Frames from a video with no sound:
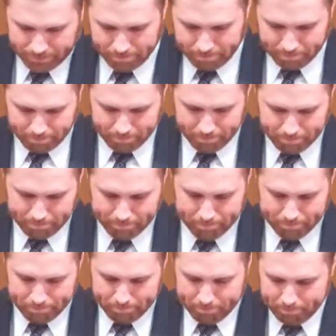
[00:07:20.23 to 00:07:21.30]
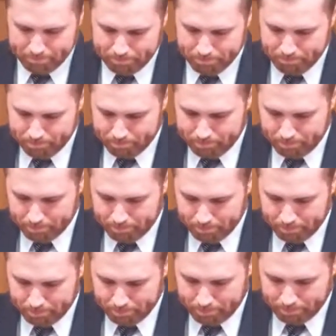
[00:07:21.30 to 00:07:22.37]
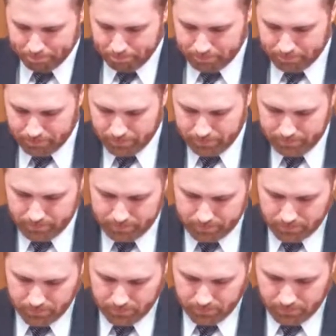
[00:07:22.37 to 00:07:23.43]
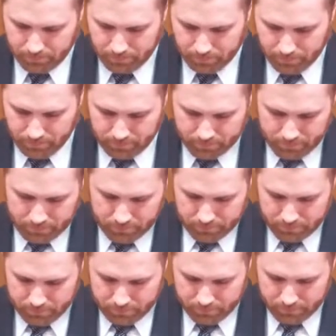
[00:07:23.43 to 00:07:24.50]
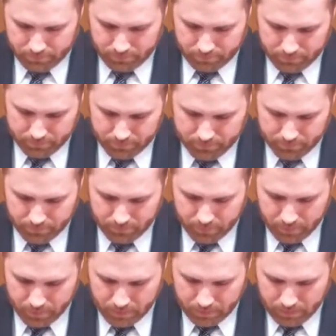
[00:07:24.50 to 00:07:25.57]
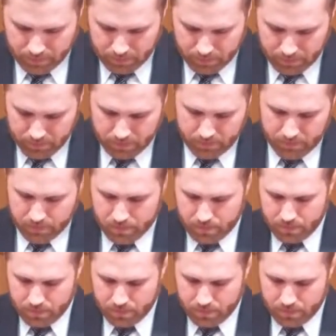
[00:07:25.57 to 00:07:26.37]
Nobody speaks.